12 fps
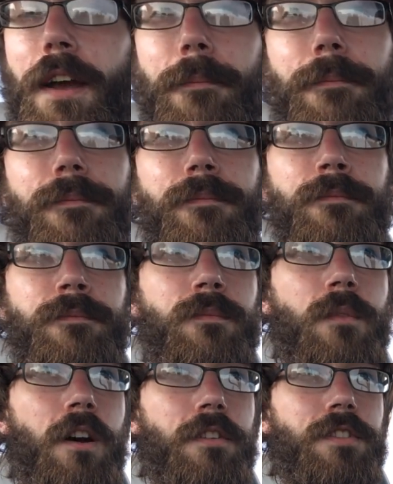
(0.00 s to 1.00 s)
yeah.
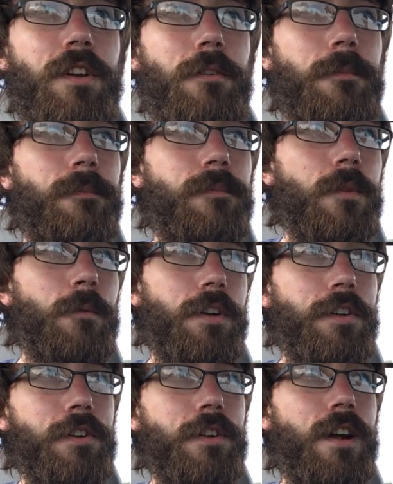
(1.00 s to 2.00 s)
Also, when
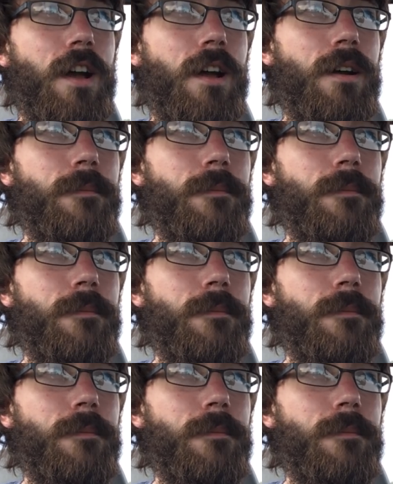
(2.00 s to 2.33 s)
you're